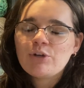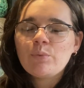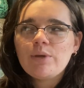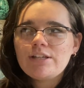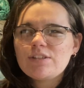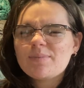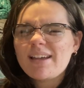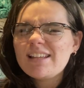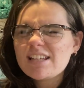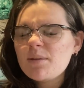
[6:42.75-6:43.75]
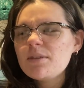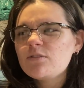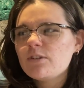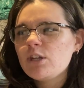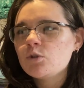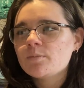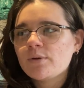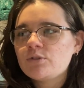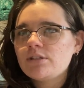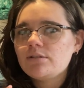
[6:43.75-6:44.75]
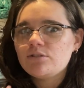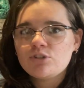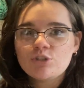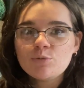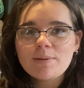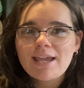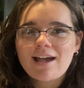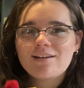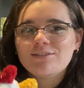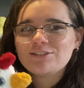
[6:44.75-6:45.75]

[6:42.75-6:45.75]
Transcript: which by the time this video is posted should be out,